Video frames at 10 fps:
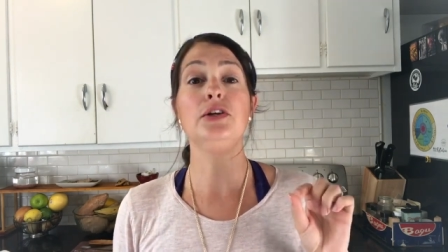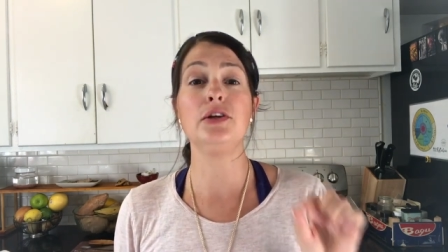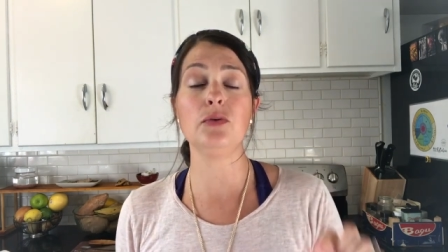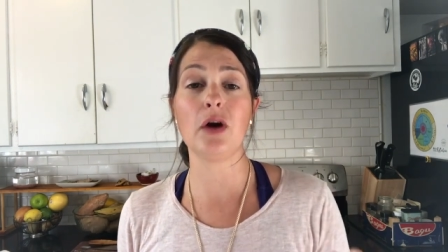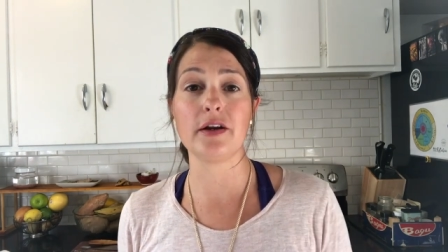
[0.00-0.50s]

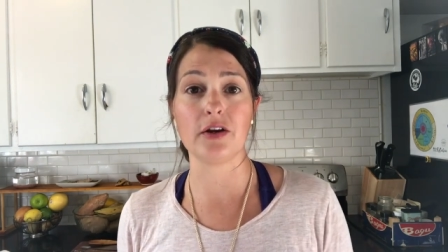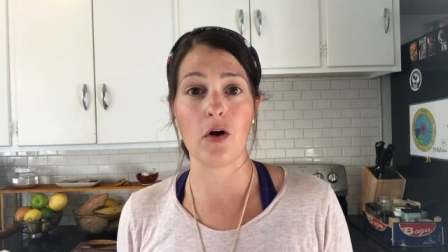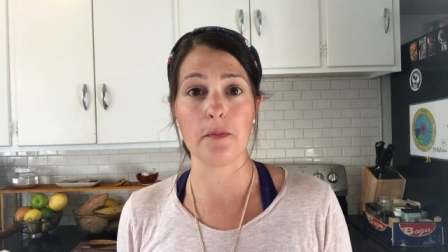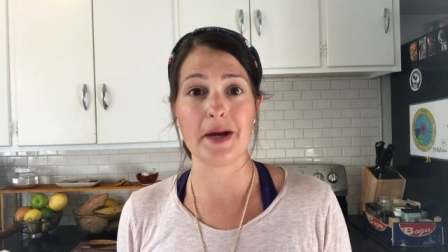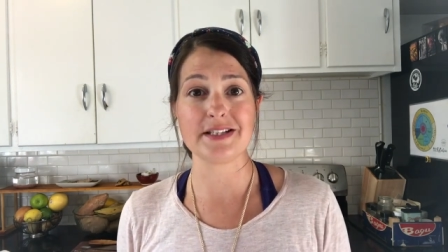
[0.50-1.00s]
You are your
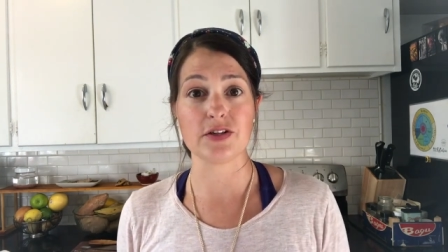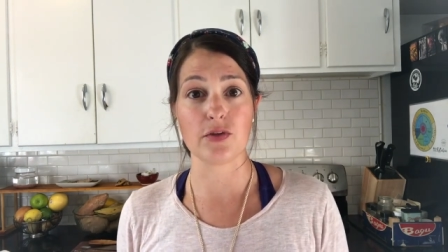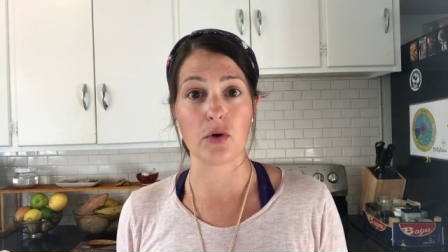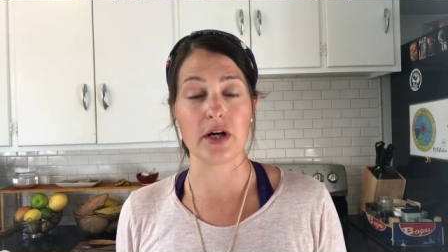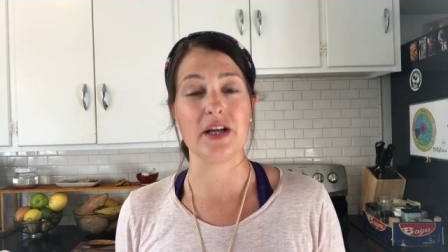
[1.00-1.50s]
own best
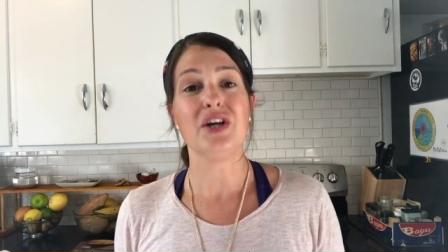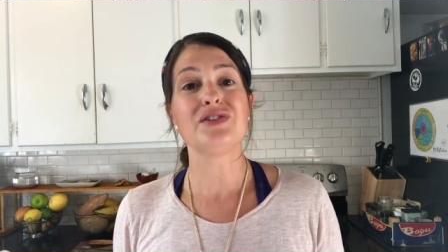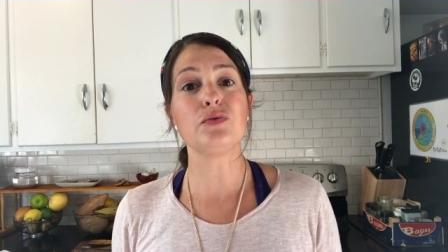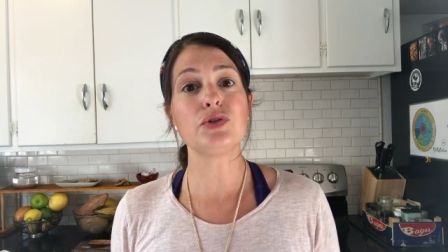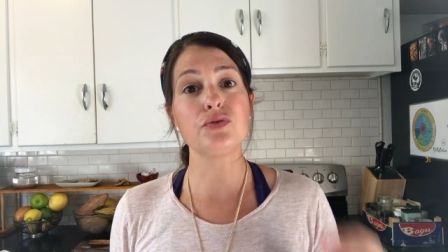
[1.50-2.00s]
authority.
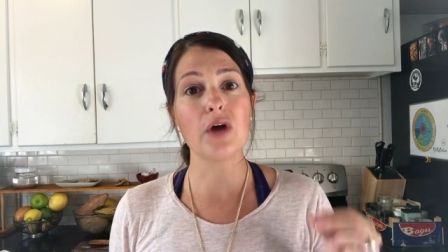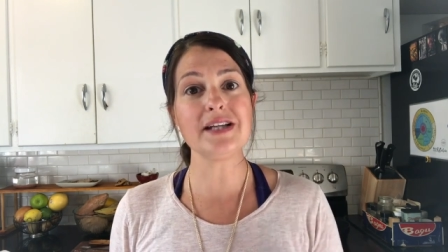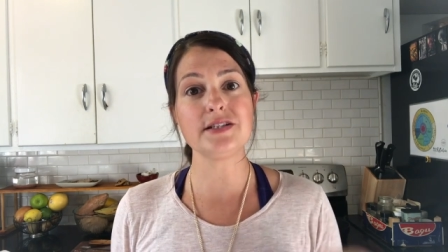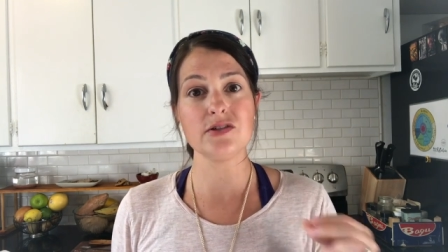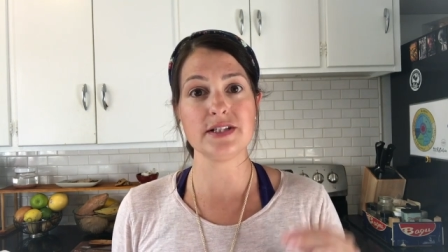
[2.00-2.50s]
So
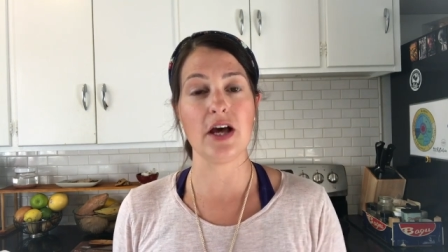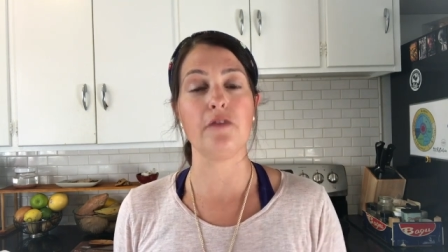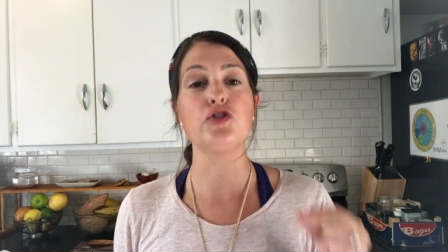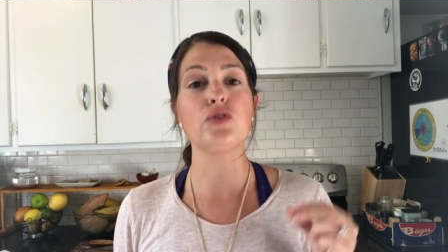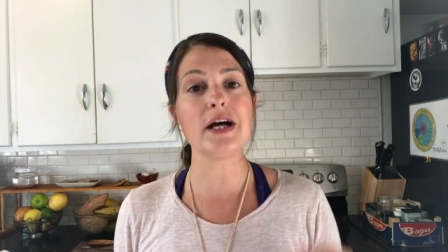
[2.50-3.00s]
trust
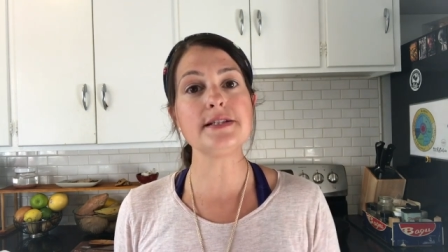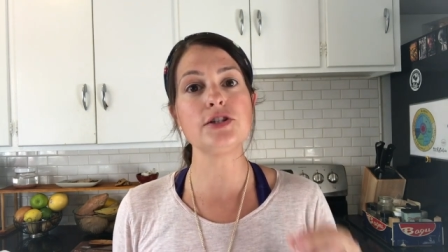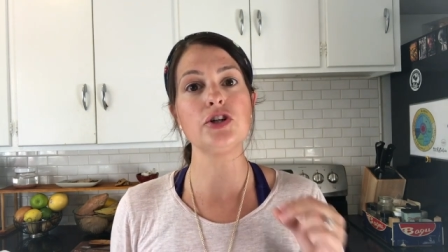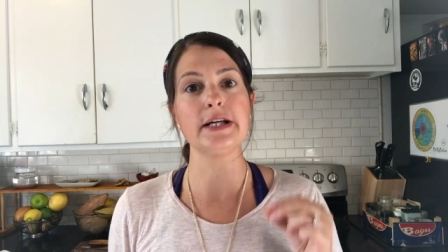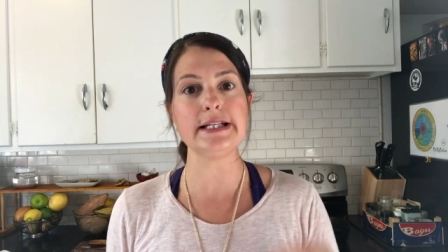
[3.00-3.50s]
yourself,
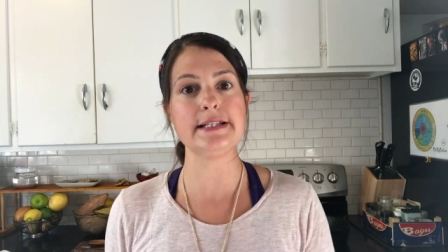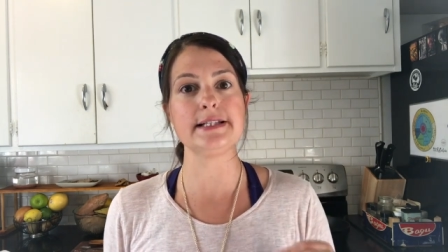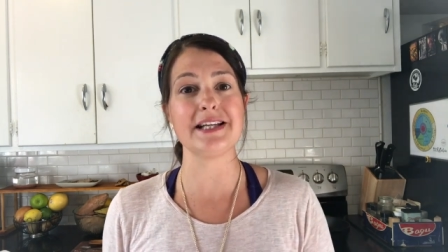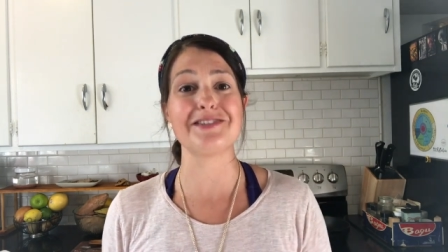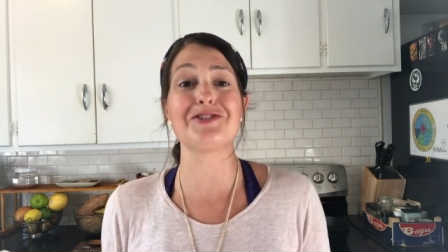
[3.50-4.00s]
trust your
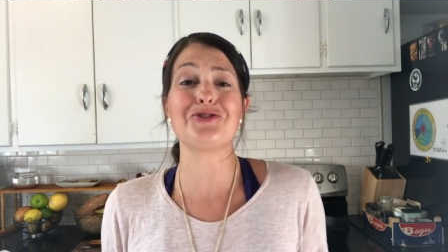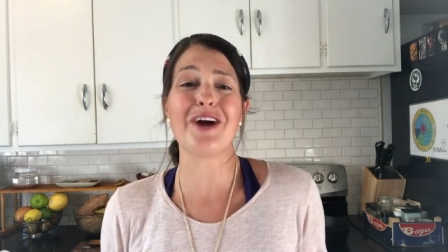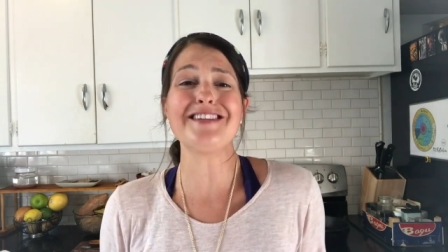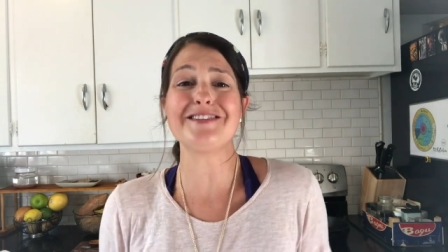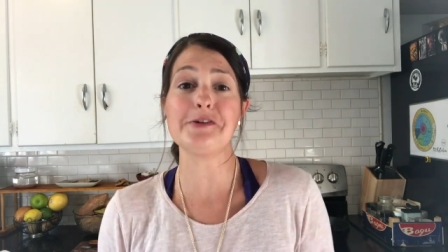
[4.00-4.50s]
instincts,
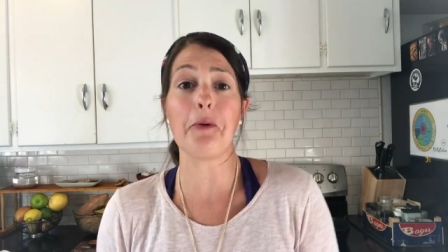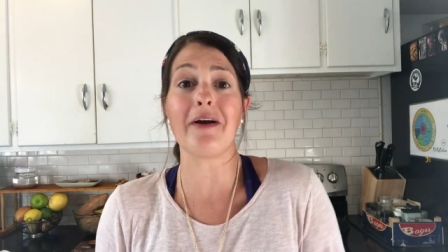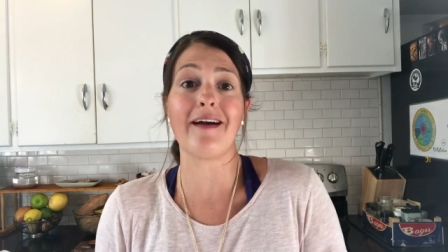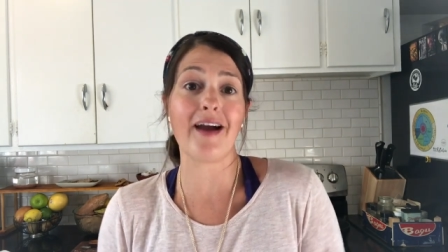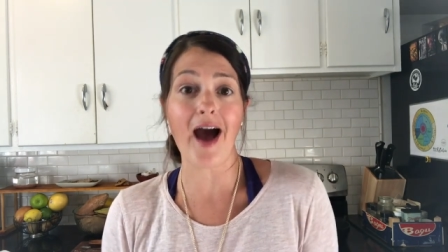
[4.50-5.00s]
trust
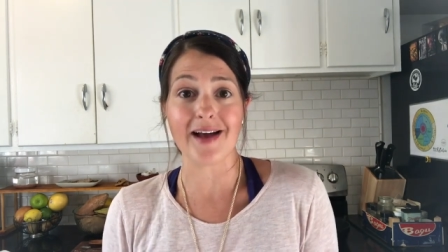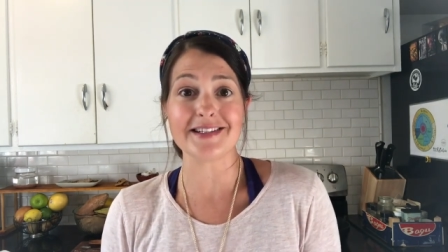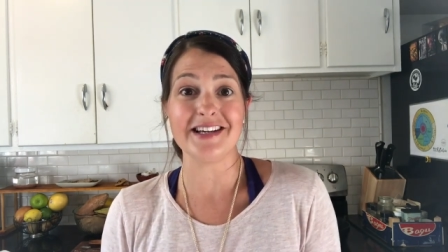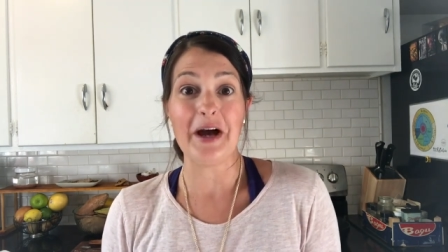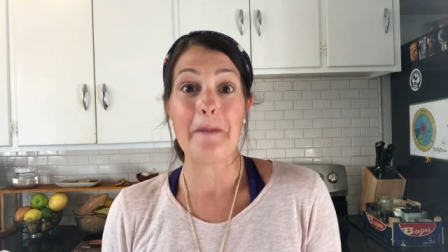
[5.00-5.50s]
your gut,